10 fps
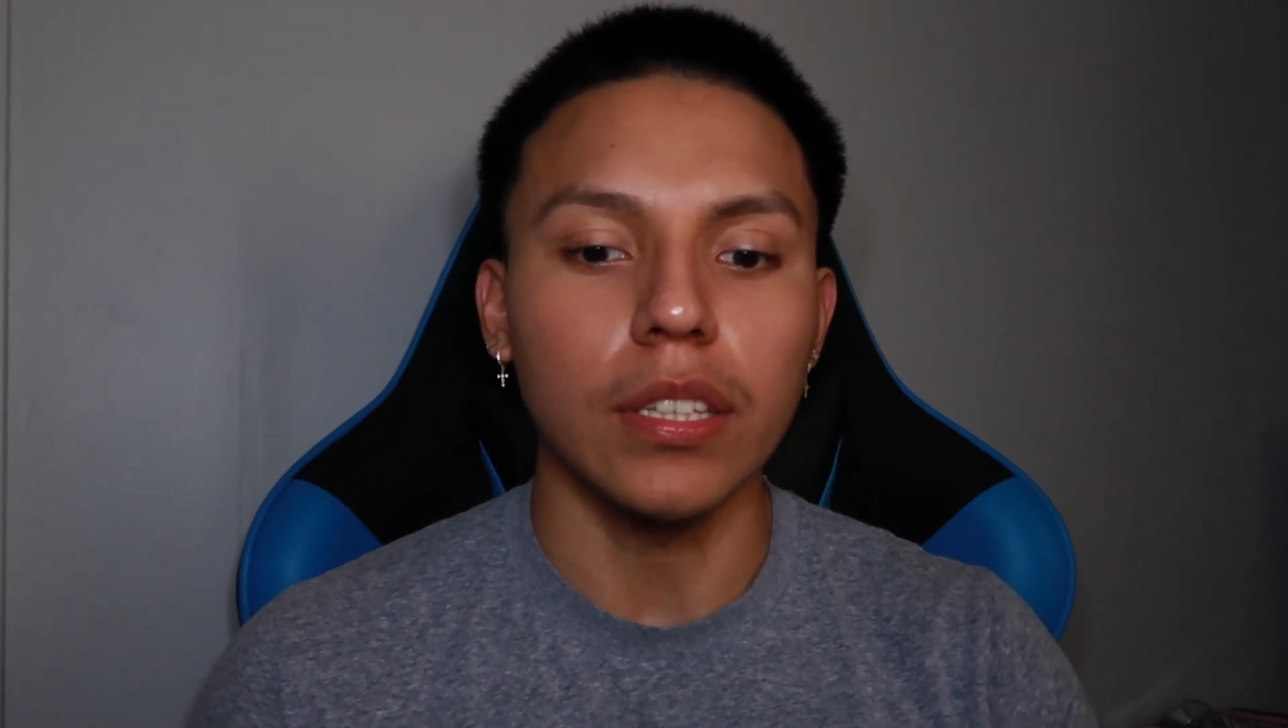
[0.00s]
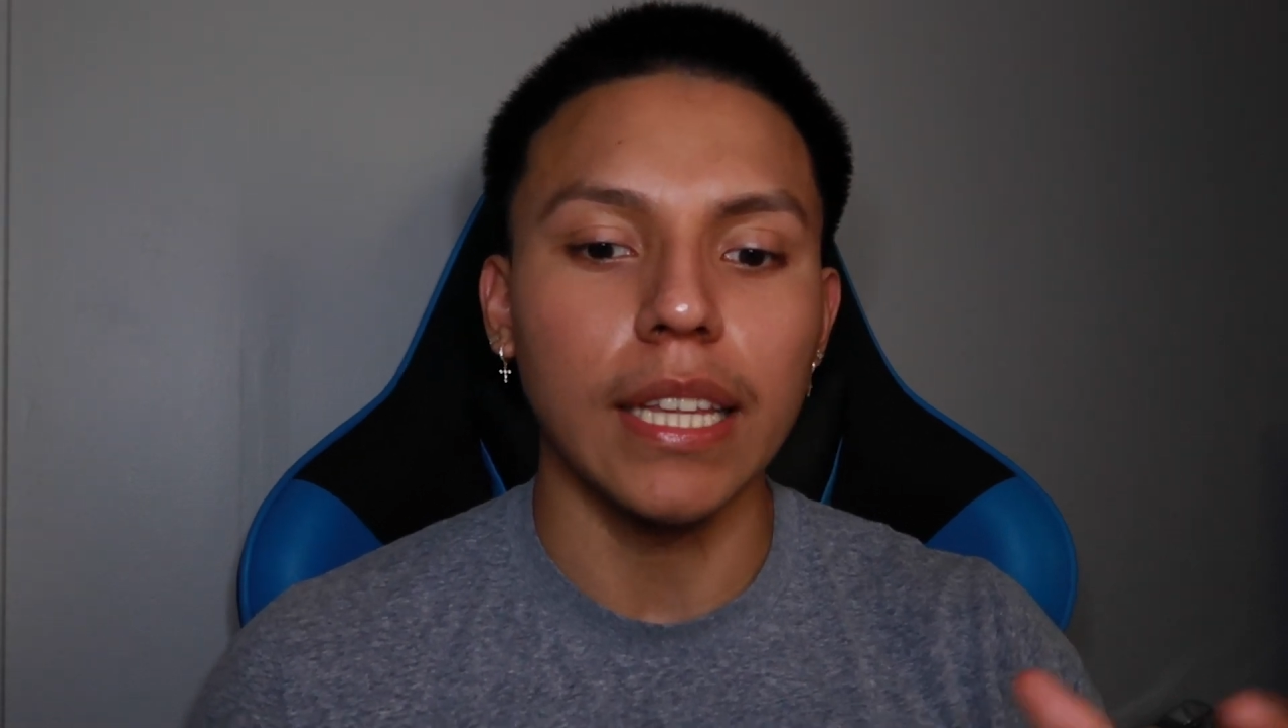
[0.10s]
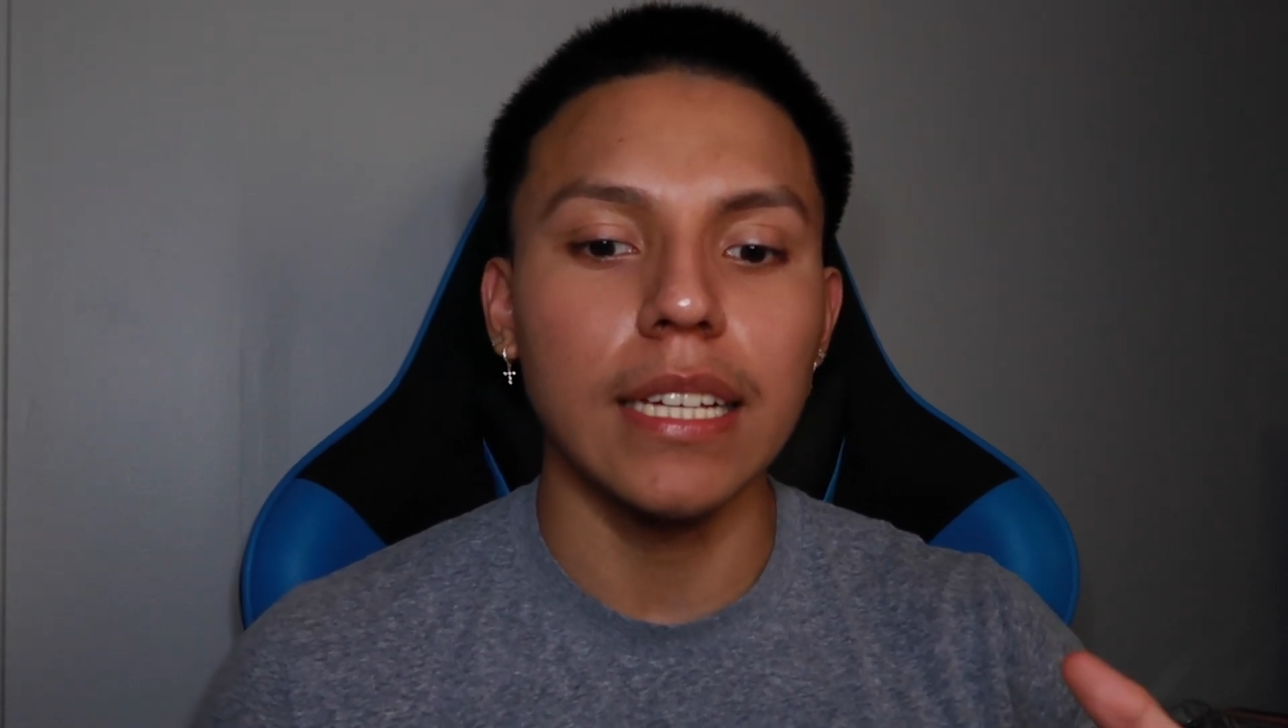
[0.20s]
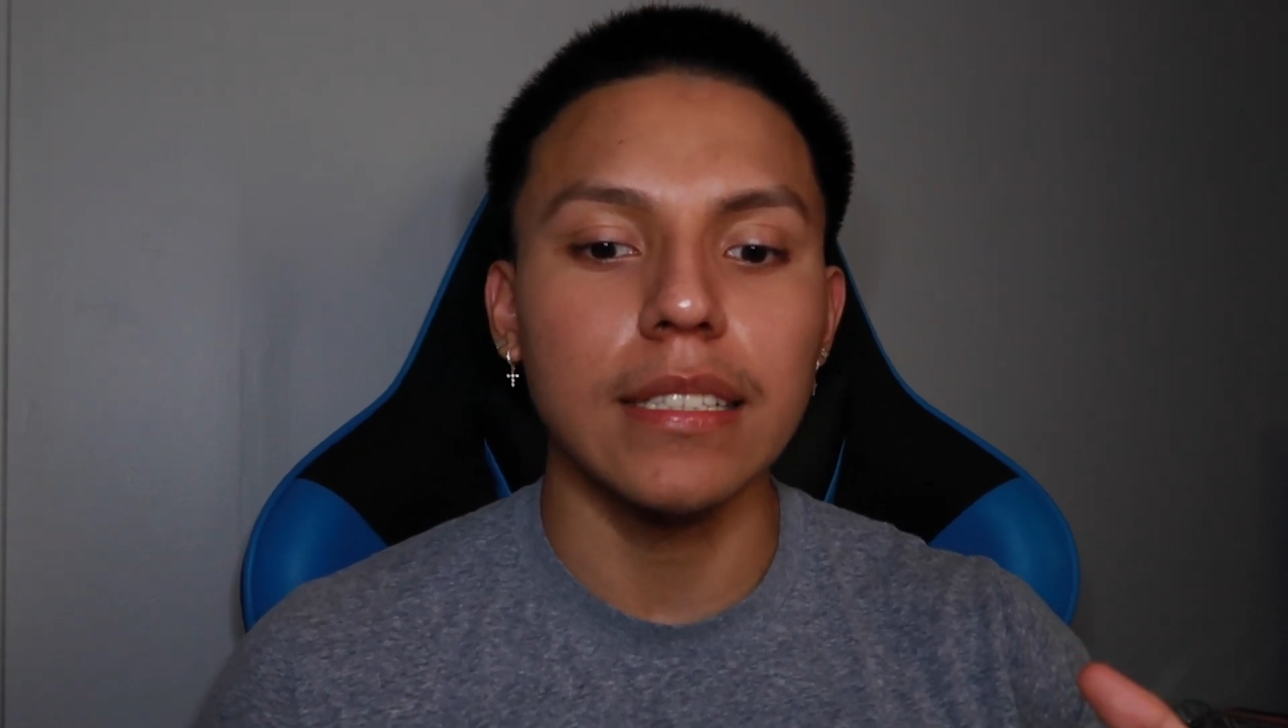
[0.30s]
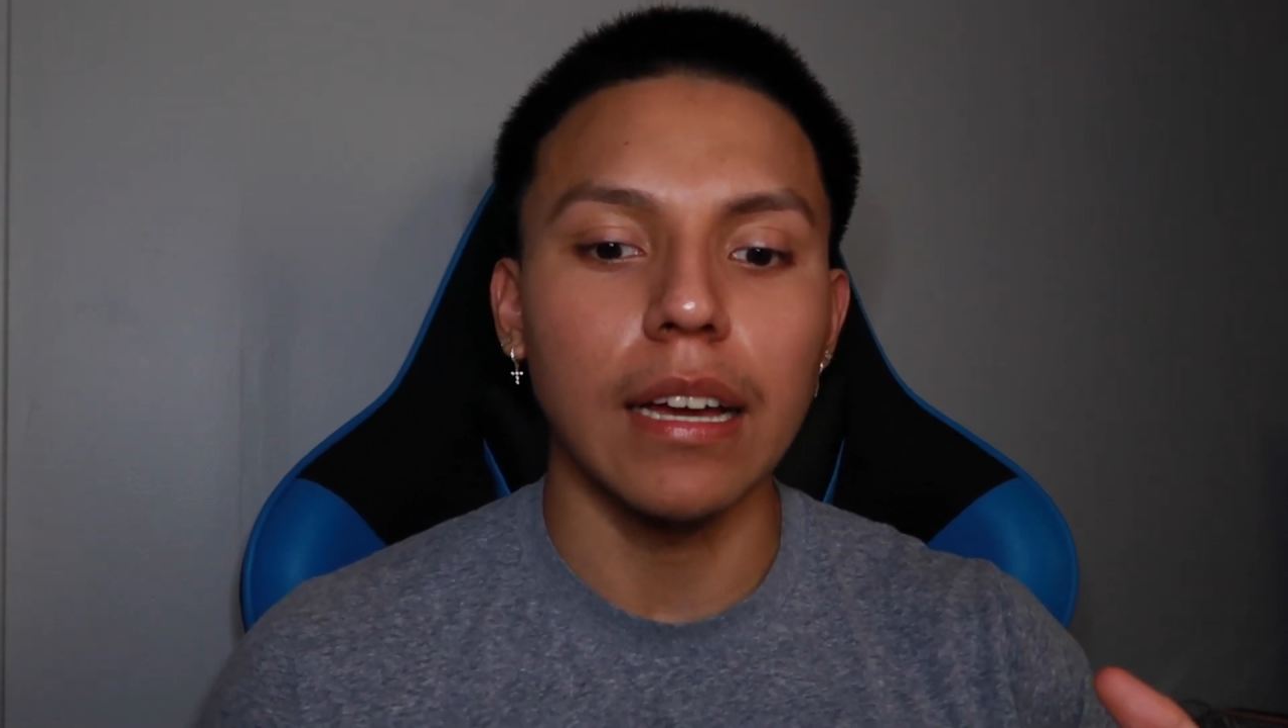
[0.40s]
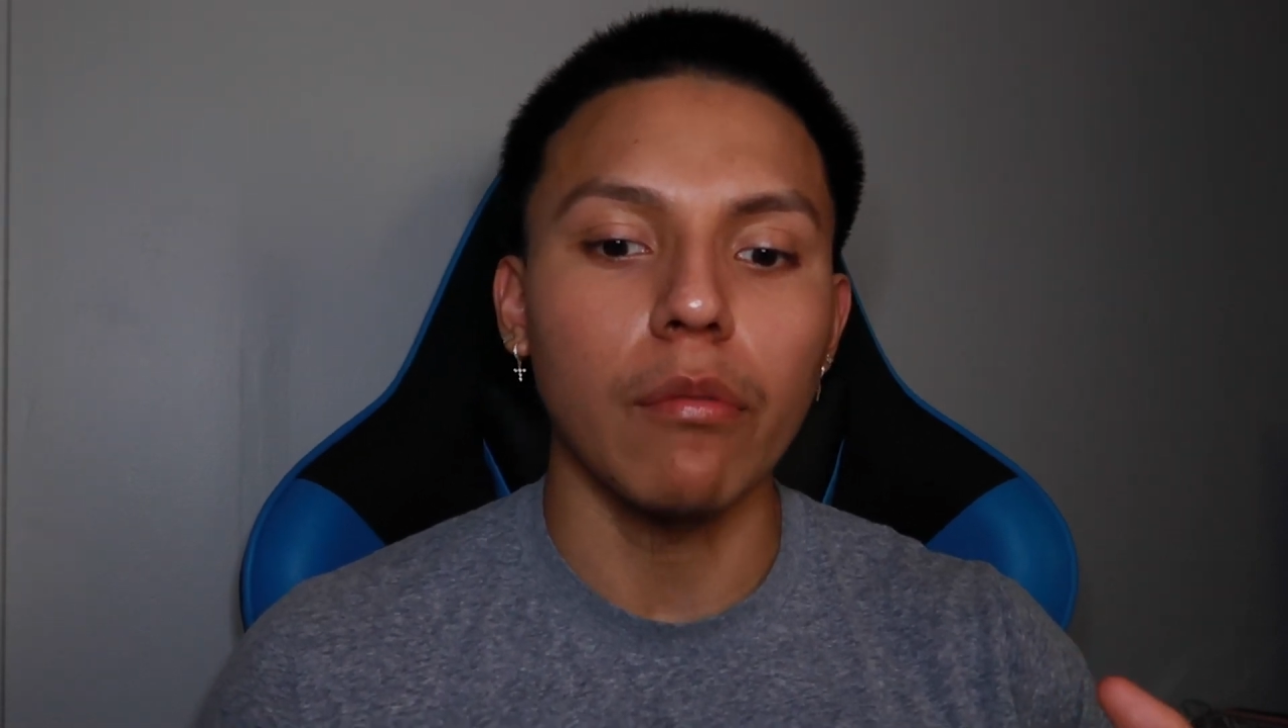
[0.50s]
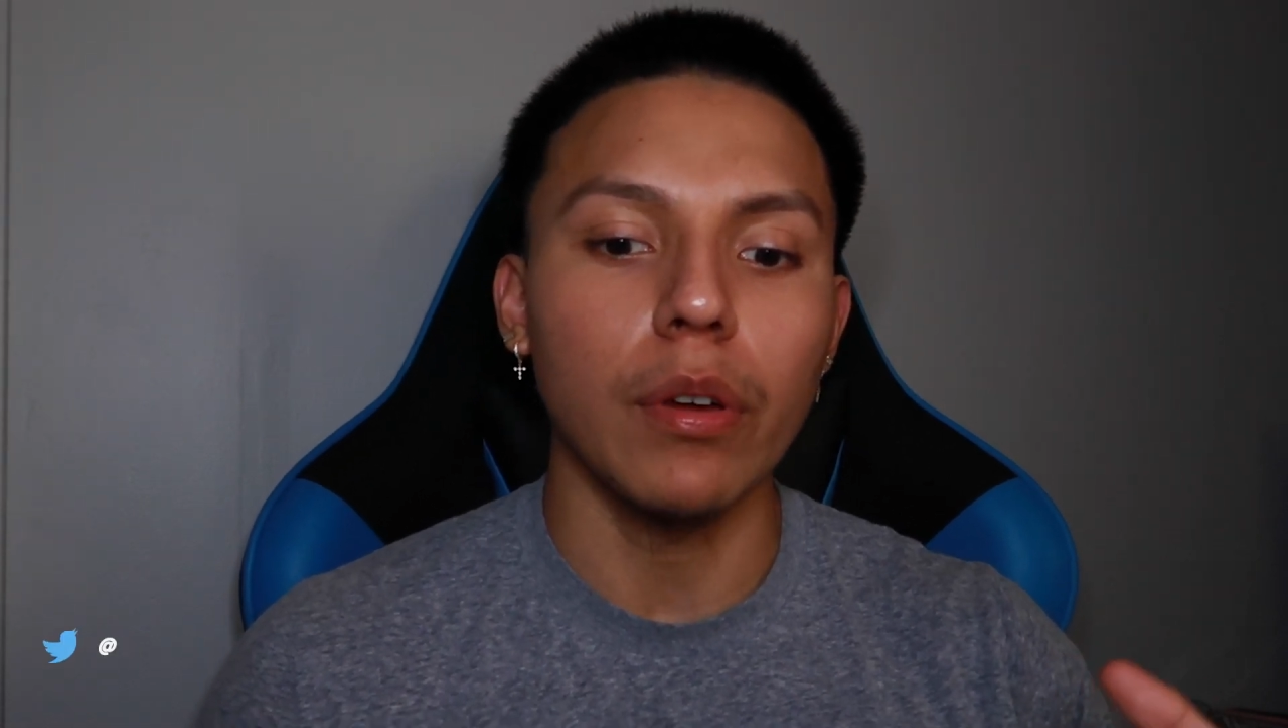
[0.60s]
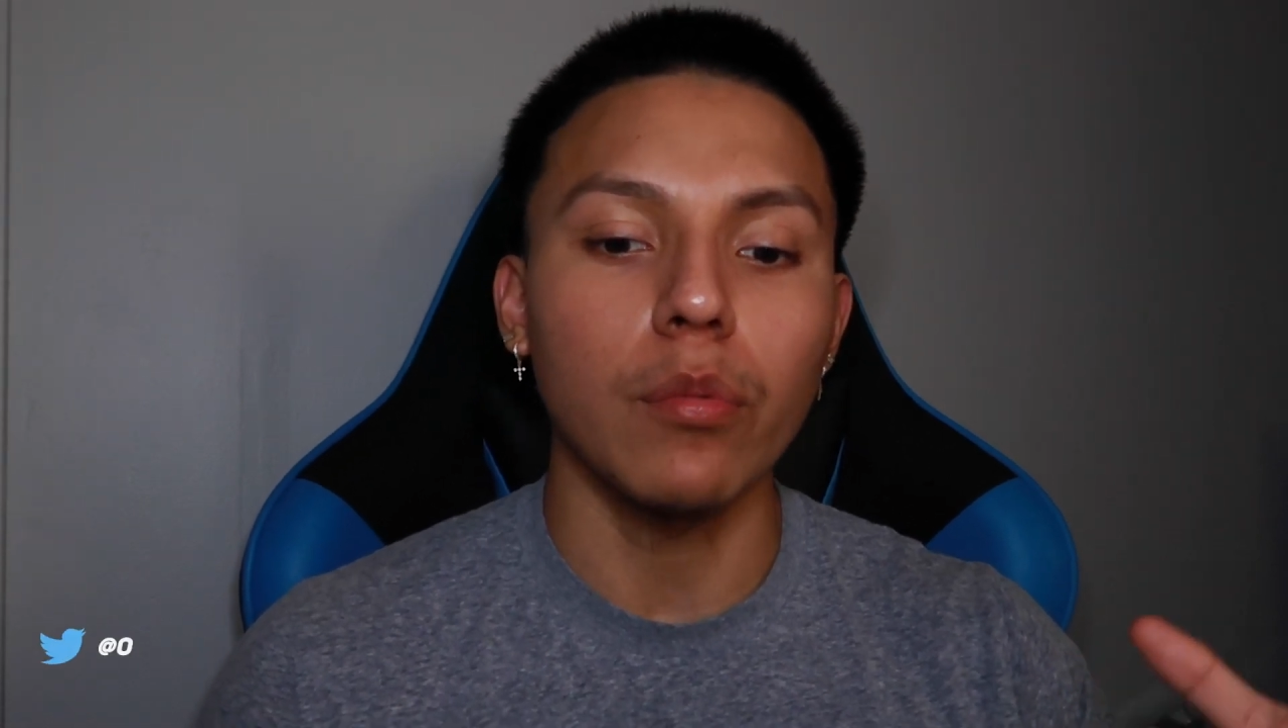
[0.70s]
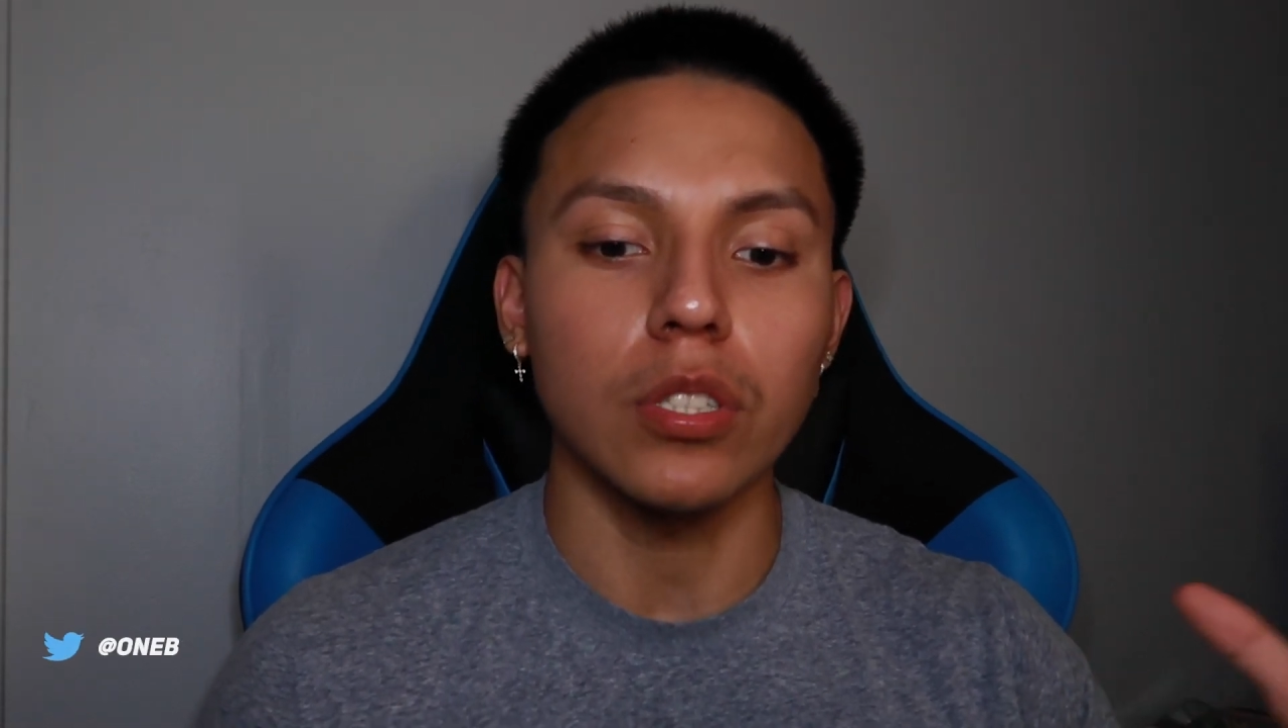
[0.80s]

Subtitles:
the things that we